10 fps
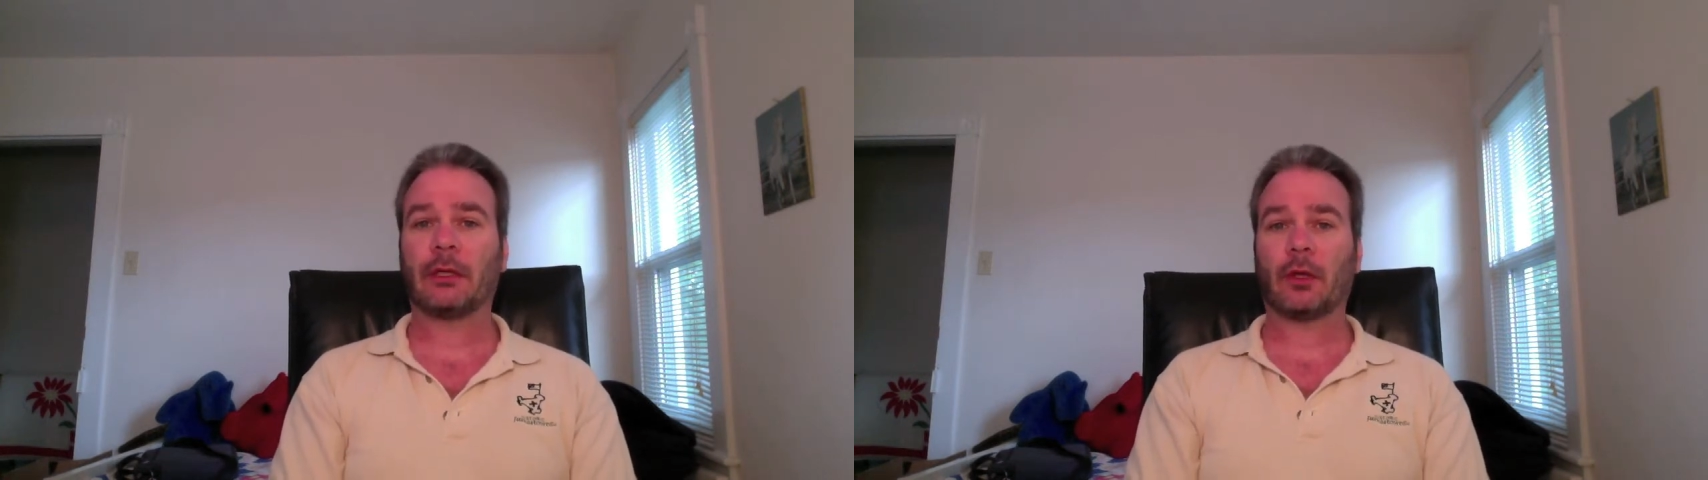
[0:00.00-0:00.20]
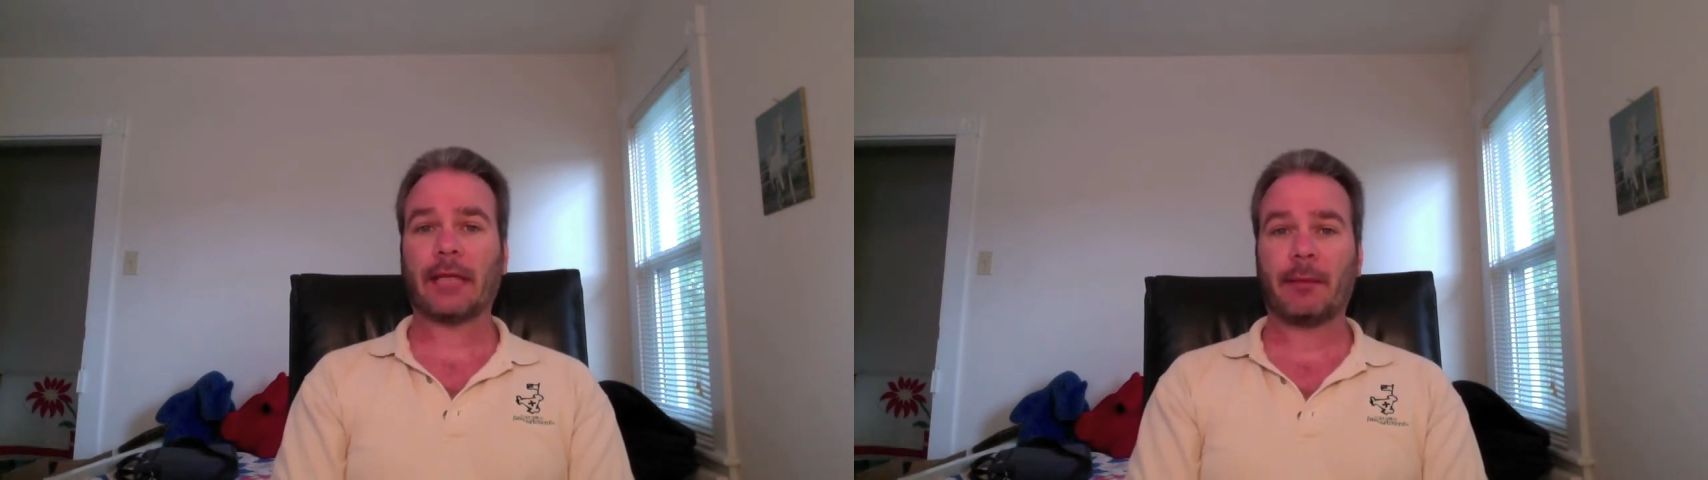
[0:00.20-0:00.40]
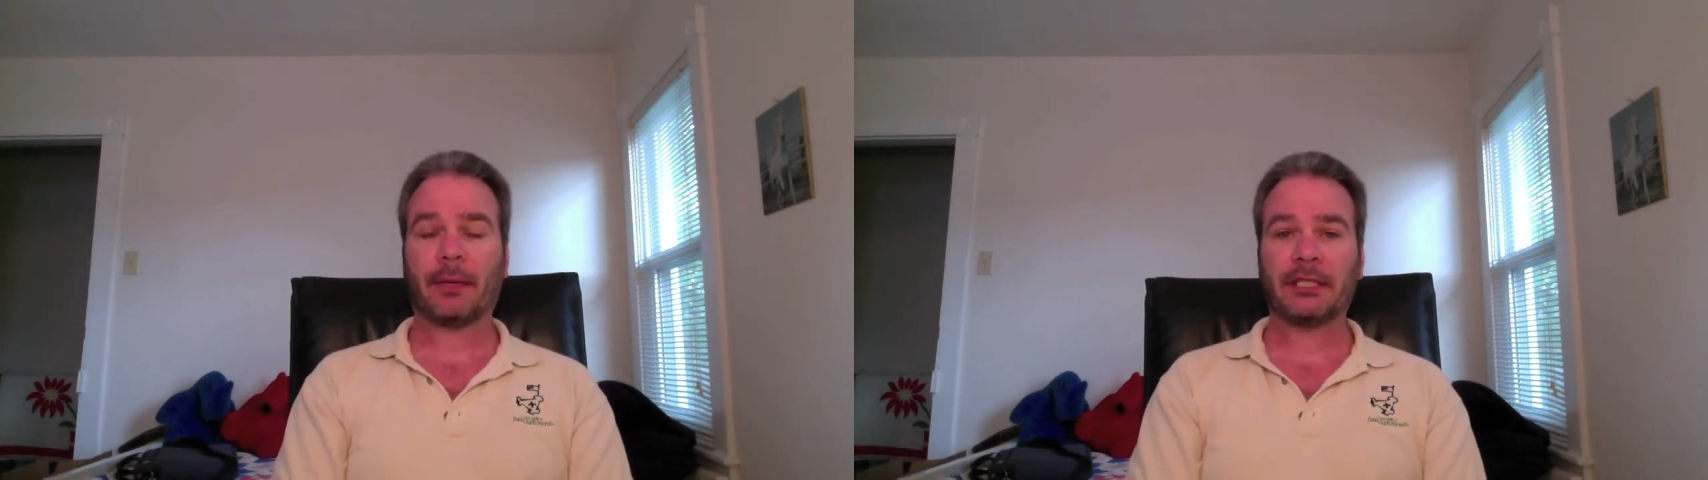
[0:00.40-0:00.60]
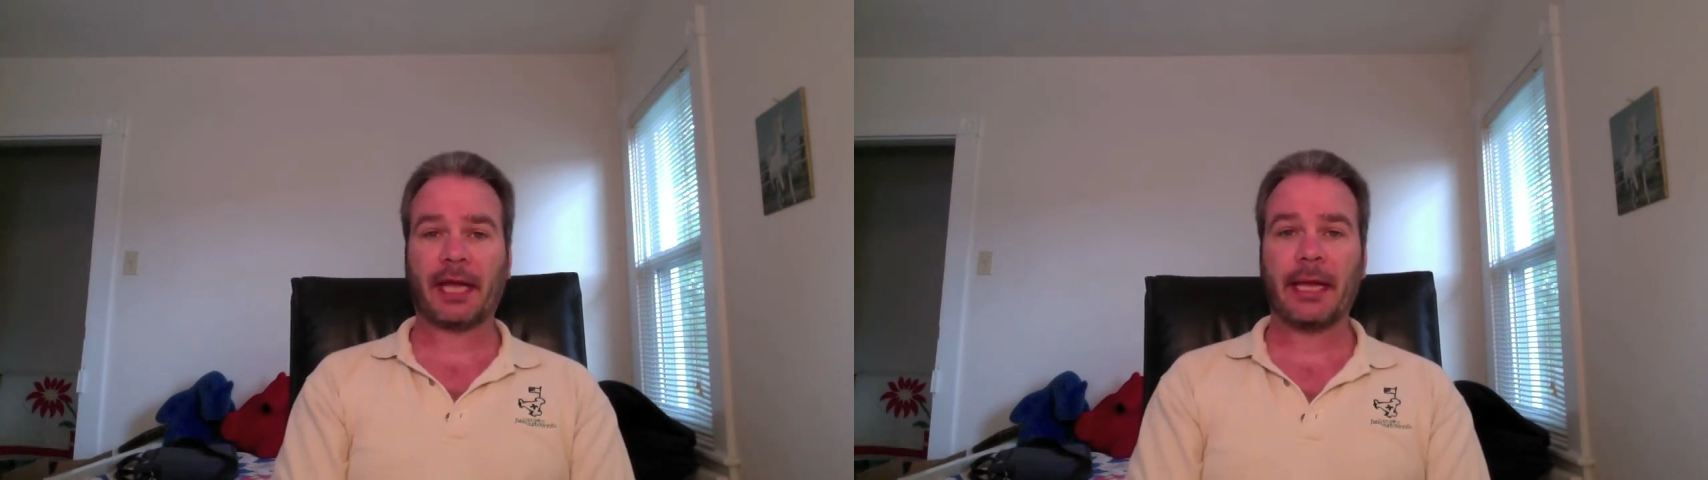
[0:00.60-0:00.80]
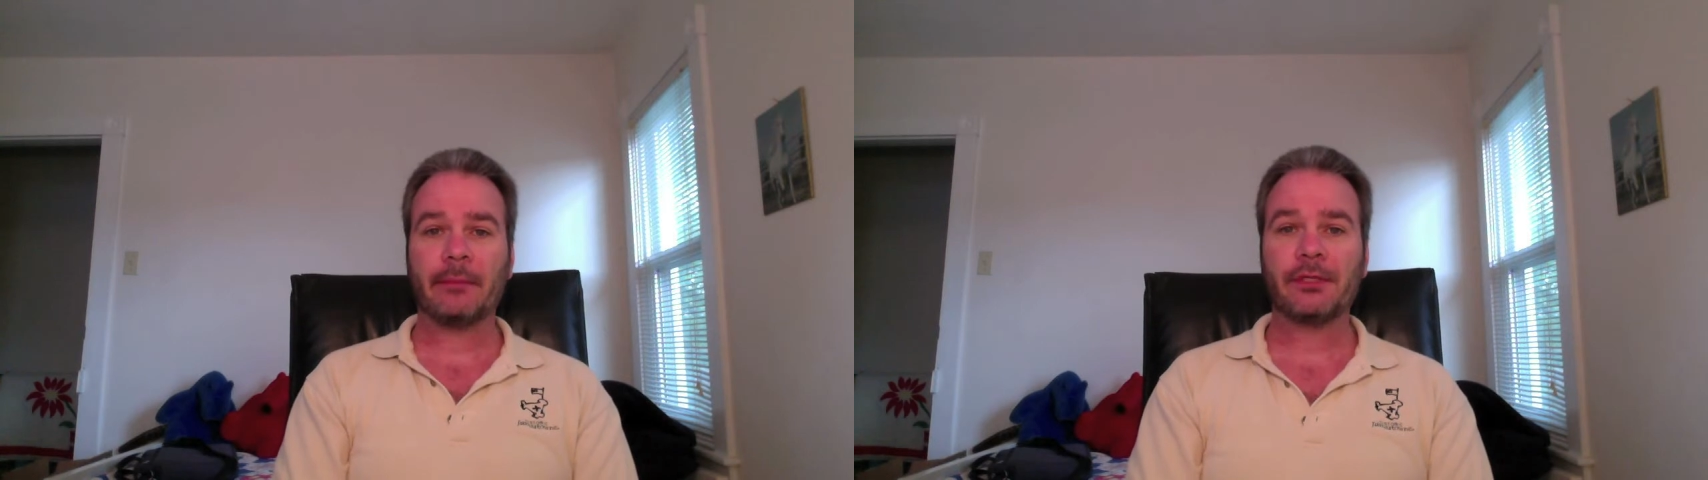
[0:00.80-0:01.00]
looked at by
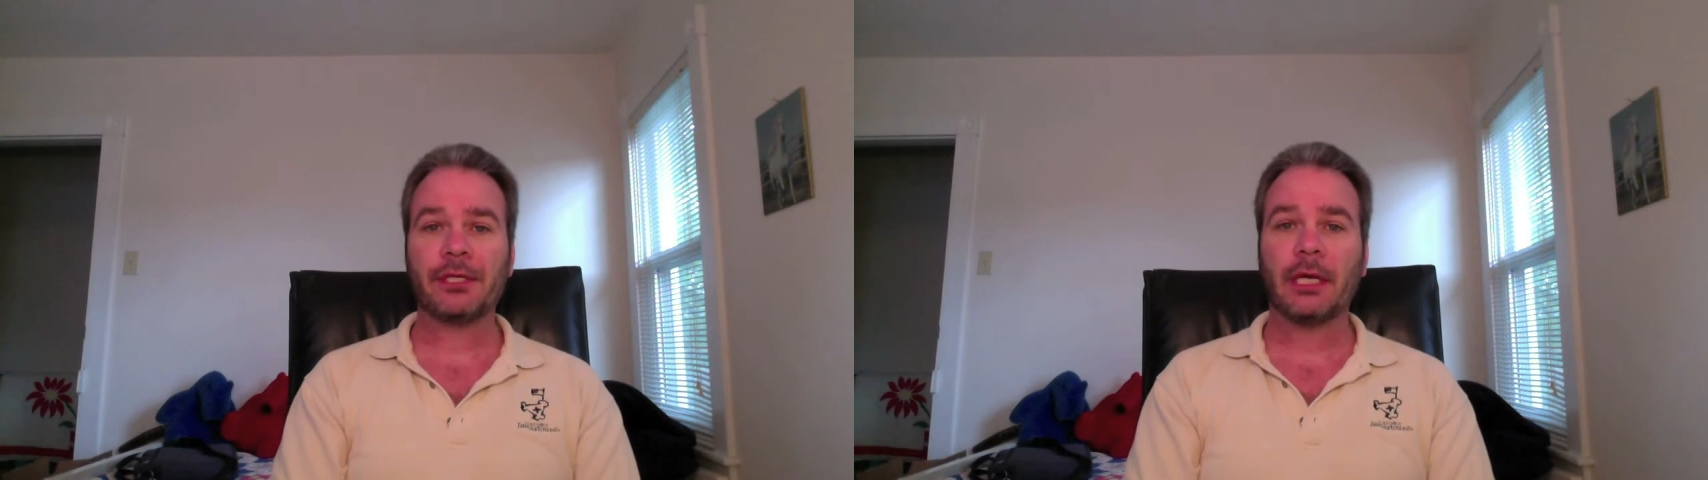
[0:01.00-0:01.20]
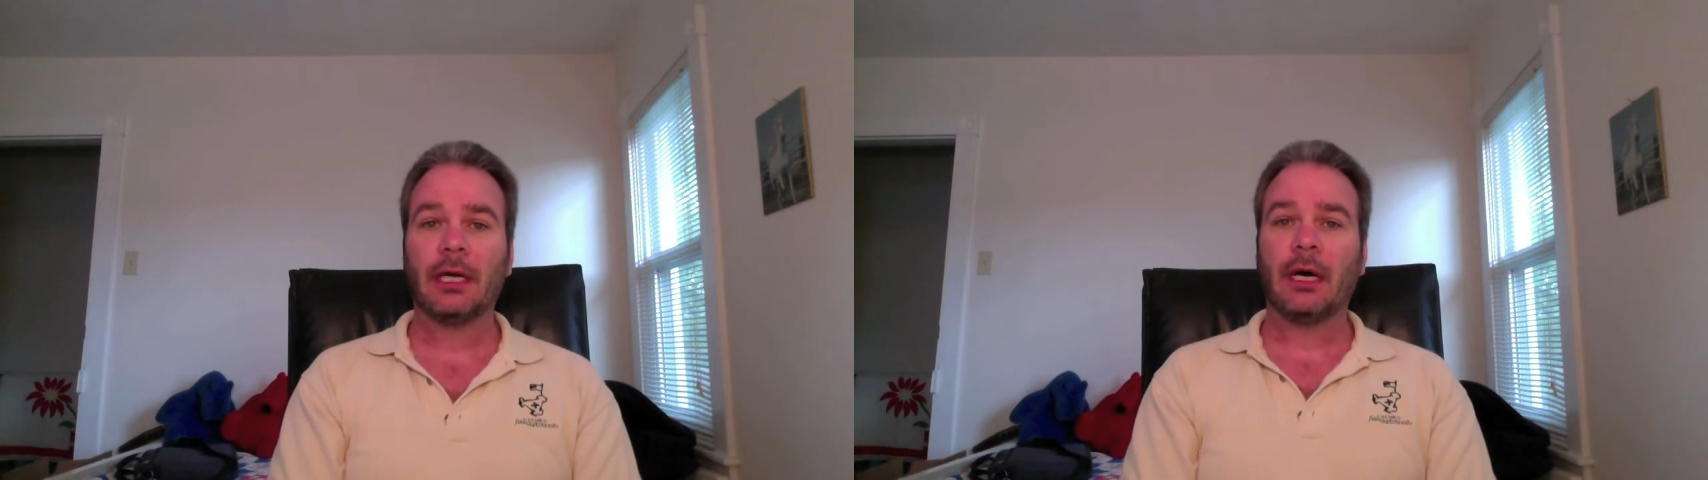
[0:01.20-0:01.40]
James,